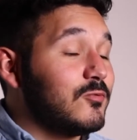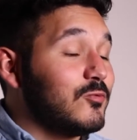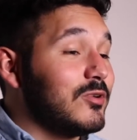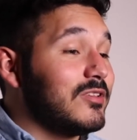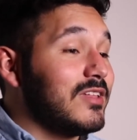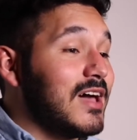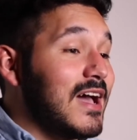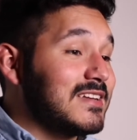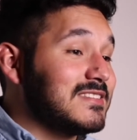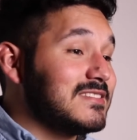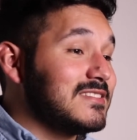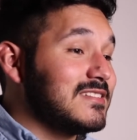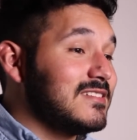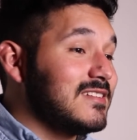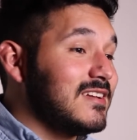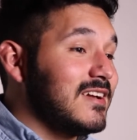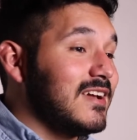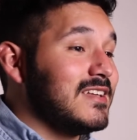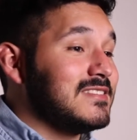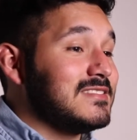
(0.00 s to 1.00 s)

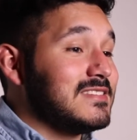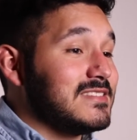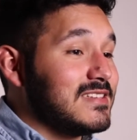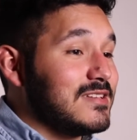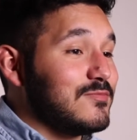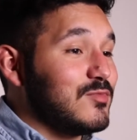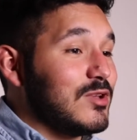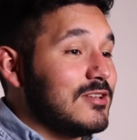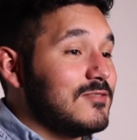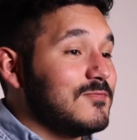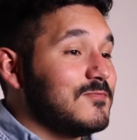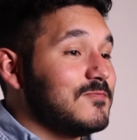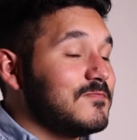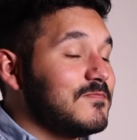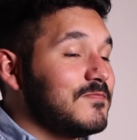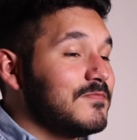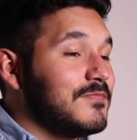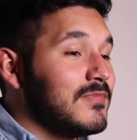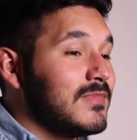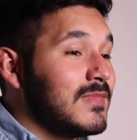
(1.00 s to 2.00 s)
Relaxin', and Steamin'.
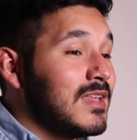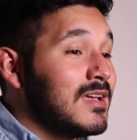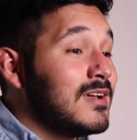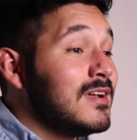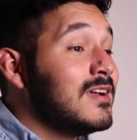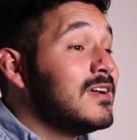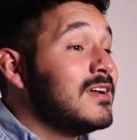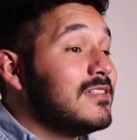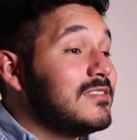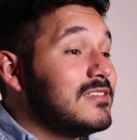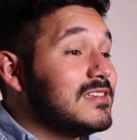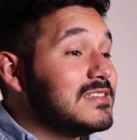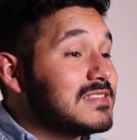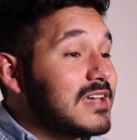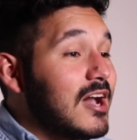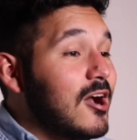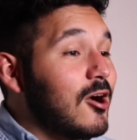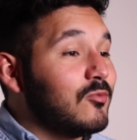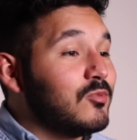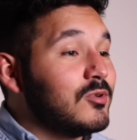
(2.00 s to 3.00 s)
These
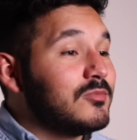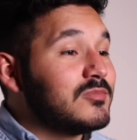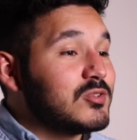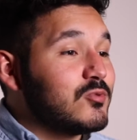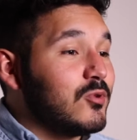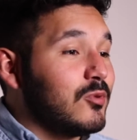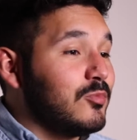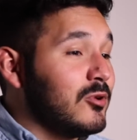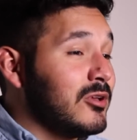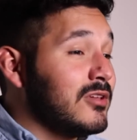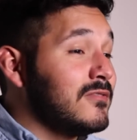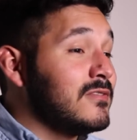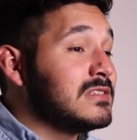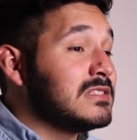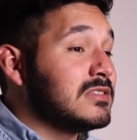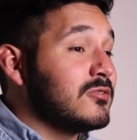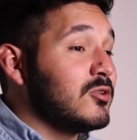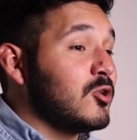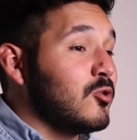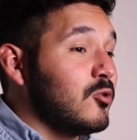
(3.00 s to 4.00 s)
albums were
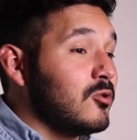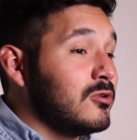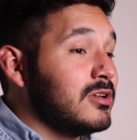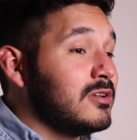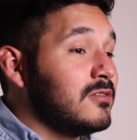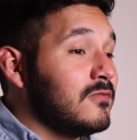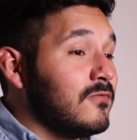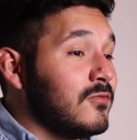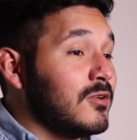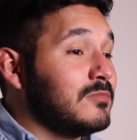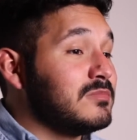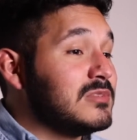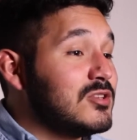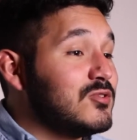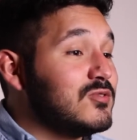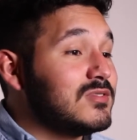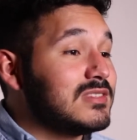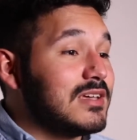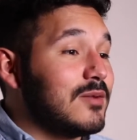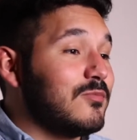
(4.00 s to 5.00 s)
previously recorded from
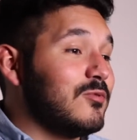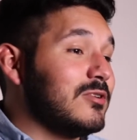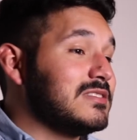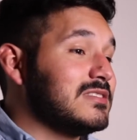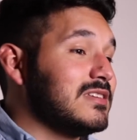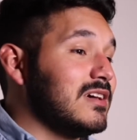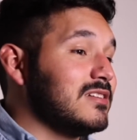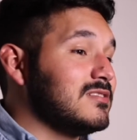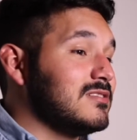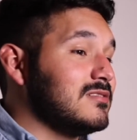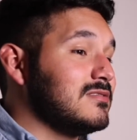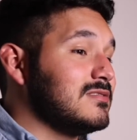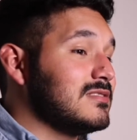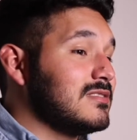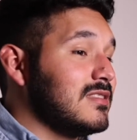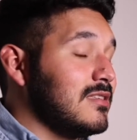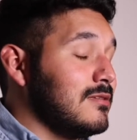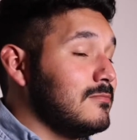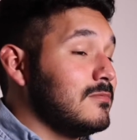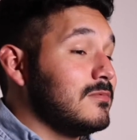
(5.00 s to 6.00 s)
2 separate sessions
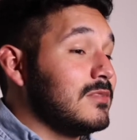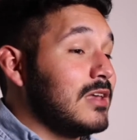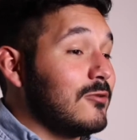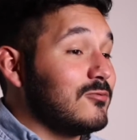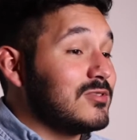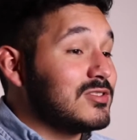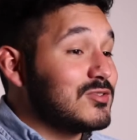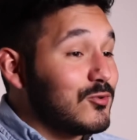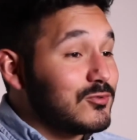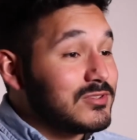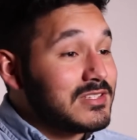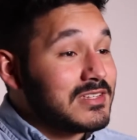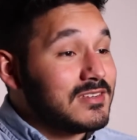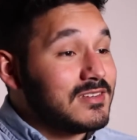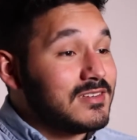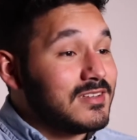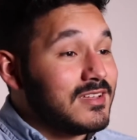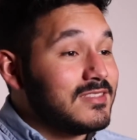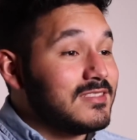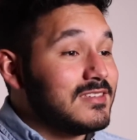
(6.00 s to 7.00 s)
that
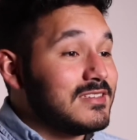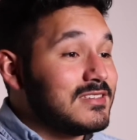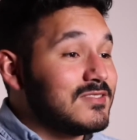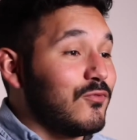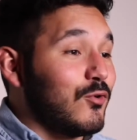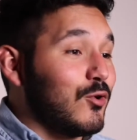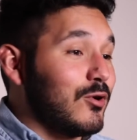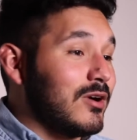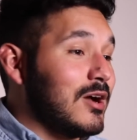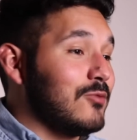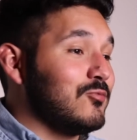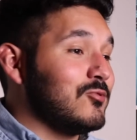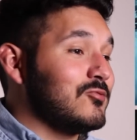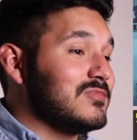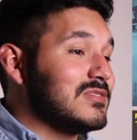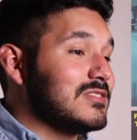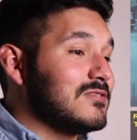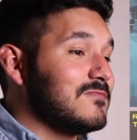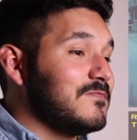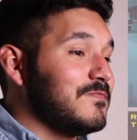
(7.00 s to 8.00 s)
resulted in these 4
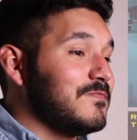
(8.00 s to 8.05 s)
albums.